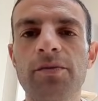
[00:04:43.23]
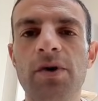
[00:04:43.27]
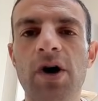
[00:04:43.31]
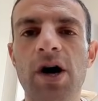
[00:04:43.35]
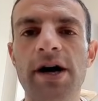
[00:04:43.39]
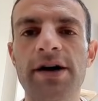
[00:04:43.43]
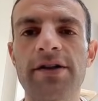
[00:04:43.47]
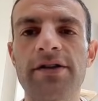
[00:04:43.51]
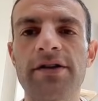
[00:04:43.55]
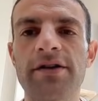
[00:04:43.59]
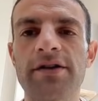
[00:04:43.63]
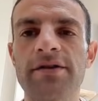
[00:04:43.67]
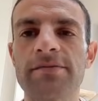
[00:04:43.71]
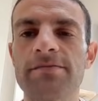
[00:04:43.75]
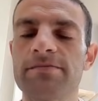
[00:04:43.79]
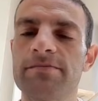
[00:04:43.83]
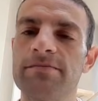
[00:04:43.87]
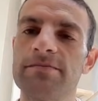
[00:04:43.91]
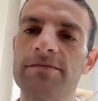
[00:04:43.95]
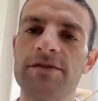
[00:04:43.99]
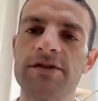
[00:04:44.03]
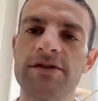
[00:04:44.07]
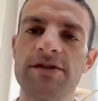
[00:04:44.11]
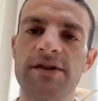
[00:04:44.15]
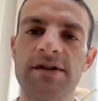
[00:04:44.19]
either
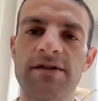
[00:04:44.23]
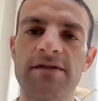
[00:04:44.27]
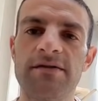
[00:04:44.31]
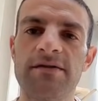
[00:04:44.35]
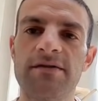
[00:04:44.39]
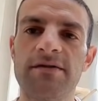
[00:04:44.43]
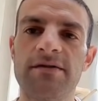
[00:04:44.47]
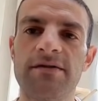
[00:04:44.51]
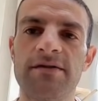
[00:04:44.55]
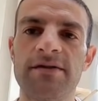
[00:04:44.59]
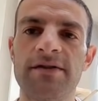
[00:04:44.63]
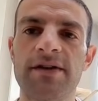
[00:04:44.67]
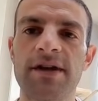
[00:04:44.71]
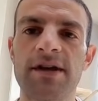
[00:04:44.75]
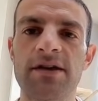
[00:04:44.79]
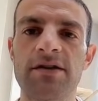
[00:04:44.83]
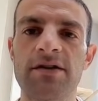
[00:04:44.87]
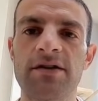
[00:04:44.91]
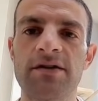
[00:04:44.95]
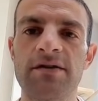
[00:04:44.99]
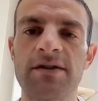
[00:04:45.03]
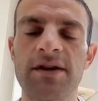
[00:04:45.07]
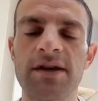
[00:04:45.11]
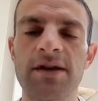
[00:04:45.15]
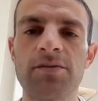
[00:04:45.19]
sit
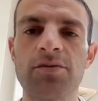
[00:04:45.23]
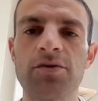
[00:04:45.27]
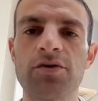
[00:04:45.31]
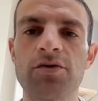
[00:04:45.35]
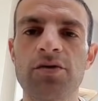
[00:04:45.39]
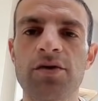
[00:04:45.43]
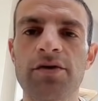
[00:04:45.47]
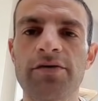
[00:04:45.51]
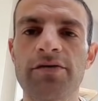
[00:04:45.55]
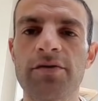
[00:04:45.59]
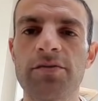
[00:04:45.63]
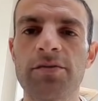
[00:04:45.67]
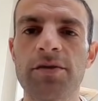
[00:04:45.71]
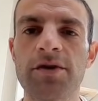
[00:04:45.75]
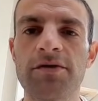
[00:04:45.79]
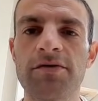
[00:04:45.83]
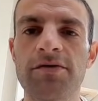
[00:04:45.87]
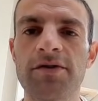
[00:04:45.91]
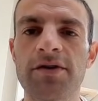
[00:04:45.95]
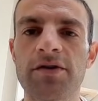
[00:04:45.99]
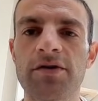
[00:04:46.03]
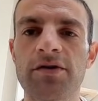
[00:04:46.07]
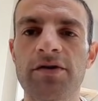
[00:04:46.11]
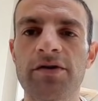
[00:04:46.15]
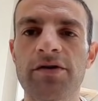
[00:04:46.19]
the deeper of a
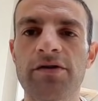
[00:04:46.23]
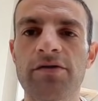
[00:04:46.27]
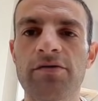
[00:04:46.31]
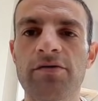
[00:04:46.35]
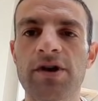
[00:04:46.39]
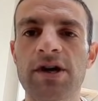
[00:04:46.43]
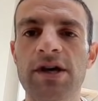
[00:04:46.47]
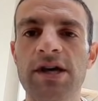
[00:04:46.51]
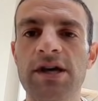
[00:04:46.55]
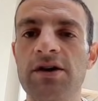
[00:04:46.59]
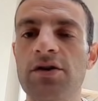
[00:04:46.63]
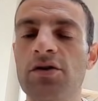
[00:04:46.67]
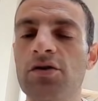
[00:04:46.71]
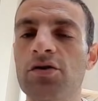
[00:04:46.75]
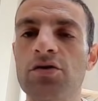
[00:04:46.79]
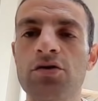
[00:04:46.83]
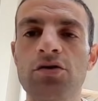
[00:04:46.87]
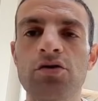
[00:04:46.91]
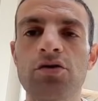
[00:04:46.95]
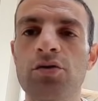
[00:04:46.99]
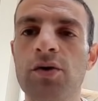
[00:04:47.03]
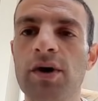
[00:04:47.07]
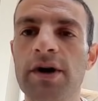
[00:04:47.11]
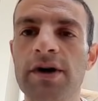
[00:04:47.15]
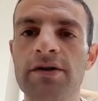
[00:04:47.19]
midfield three,
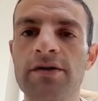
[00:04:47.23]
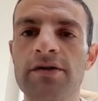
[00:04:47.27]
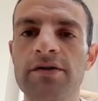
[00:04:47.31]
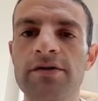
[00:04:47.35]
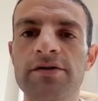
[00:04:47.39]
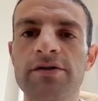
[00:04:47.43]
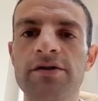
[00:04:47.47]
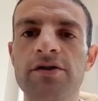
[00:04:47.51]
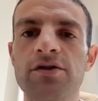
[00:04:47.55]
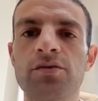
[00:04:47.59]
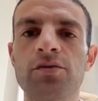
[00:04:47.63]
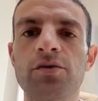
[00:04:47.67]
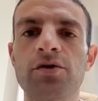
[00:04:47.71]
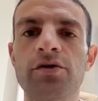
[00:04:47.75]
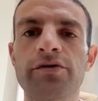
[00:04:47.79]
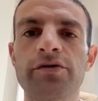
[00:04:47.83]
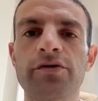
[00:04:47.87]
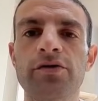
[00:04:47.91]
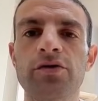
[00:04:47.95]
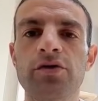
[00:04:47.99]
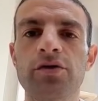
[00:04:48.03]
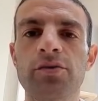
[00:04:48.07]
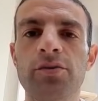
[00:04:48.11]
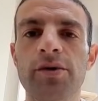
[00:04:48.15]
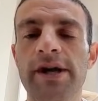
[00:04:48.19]
or one of the two more
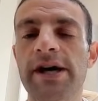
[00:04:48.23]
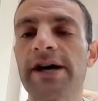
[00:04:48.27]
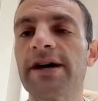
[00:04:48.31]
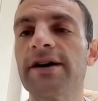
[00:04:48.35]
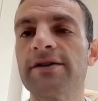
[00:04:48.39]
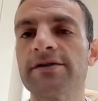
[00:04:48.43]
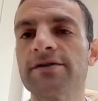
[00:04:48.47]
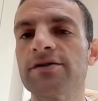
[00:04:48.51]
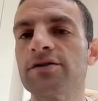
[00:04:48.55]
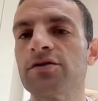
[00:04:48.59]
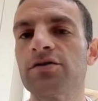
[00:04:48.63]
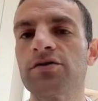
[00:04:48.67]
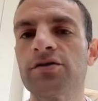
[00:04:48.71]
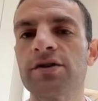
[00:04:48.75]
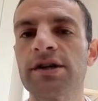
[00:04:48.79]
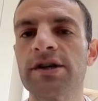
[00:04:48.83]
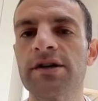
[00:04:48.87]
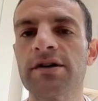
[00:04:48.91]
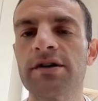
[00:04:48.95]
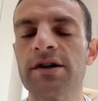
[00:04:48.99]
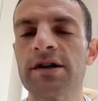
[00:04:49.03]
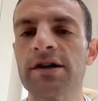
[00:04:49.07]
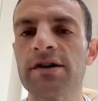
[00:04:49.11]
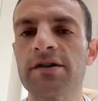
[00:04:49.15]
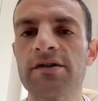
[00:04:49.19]
forward players, or
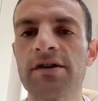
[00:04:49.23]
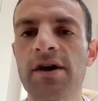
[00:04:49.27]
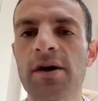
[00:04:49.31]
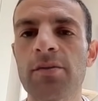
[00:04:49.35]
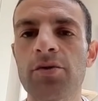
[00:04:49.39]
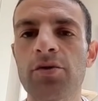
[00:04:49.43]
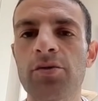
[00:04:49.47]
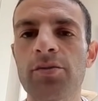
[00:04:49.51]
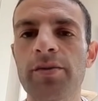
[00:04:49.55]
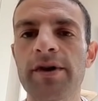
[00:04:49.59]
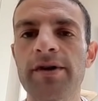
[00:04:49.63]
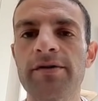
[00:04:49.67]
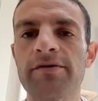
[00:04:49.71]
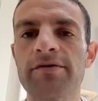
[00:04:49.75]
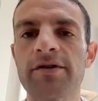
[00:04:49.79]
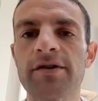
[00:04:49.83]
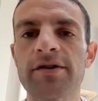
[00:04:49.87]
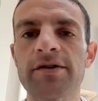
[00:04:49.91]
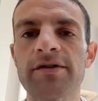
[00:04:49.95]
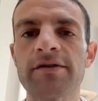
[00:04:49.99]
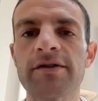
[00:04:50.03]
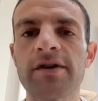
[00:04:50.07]
in a double pivot.